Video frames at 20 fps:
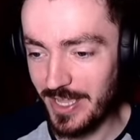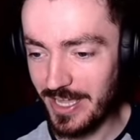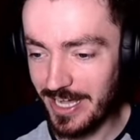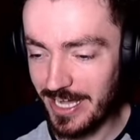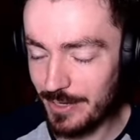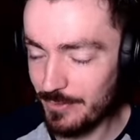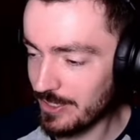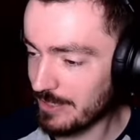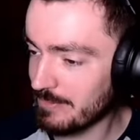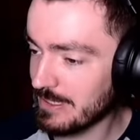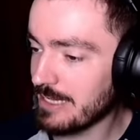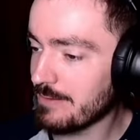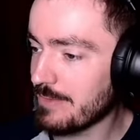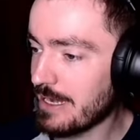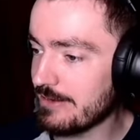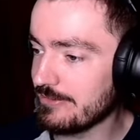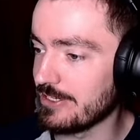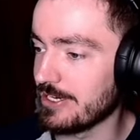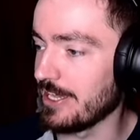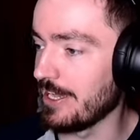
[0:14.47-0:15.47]
I want to be a
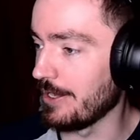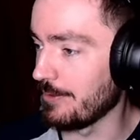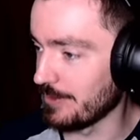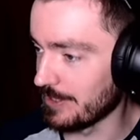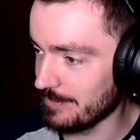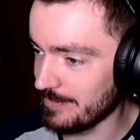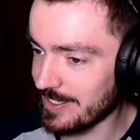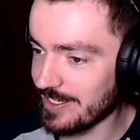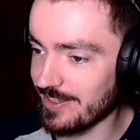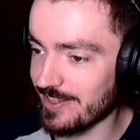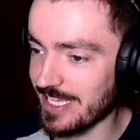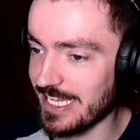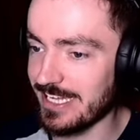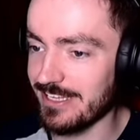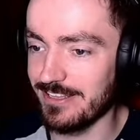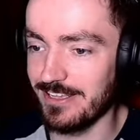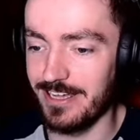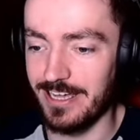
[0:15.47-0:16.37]
mariner, I want to be a sailor,